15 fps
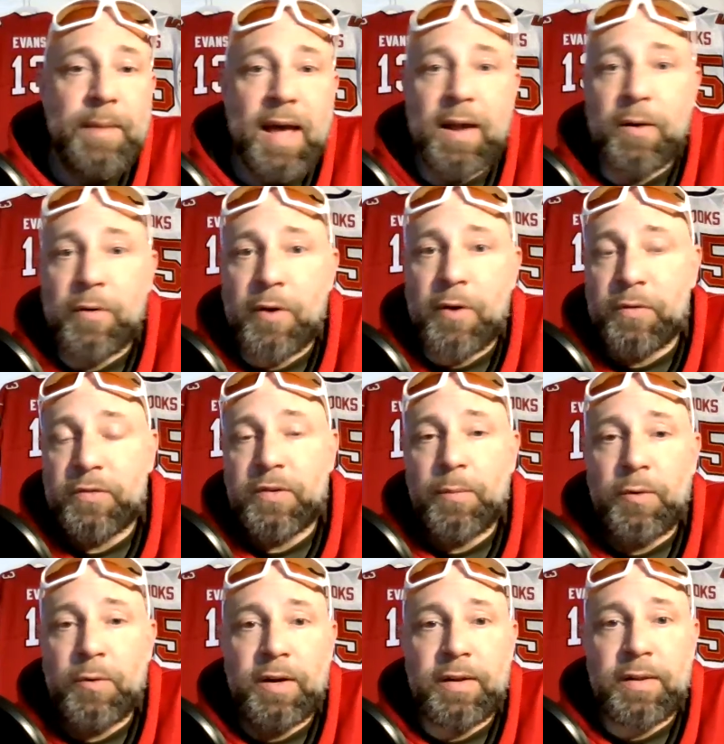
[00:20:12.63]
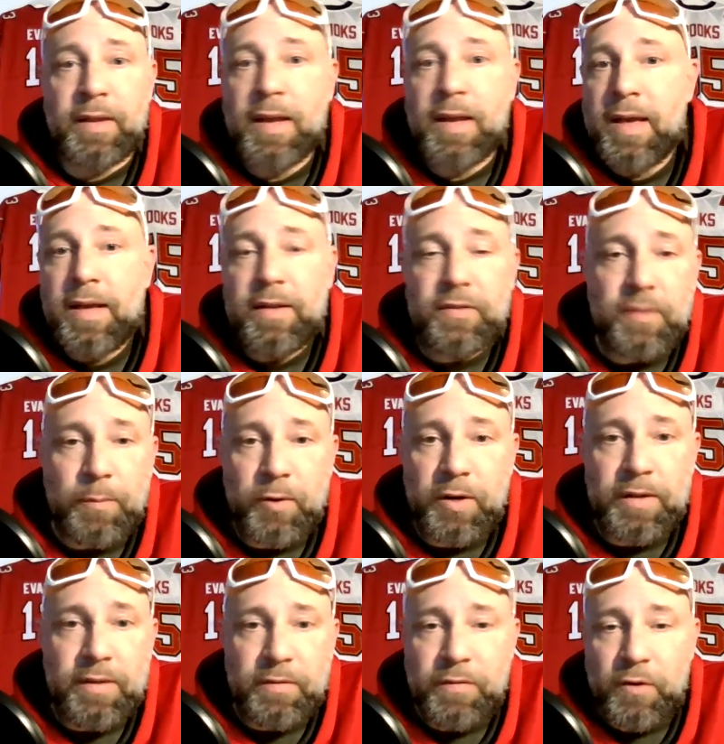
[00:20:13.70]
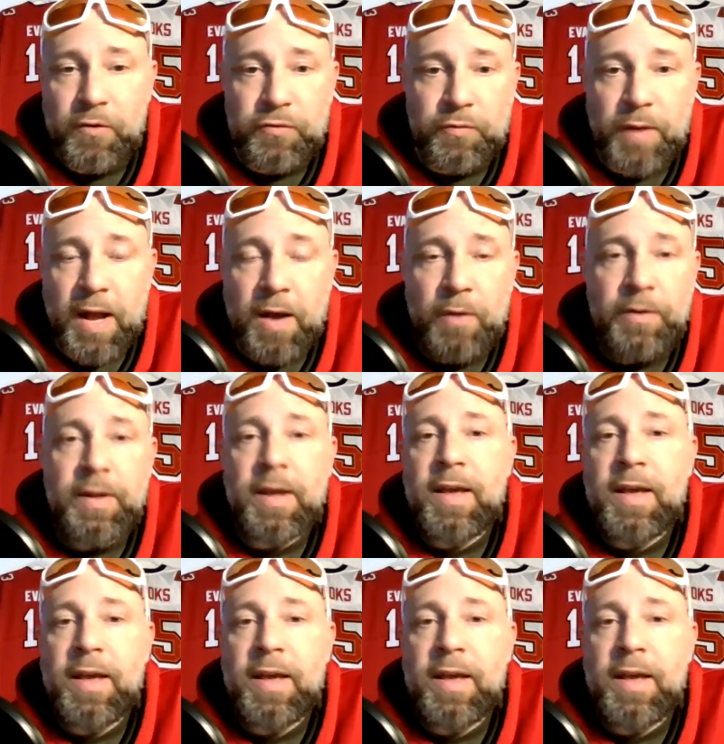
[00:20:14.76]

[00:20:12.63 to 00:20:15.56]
I don't know, somewhere in the first round.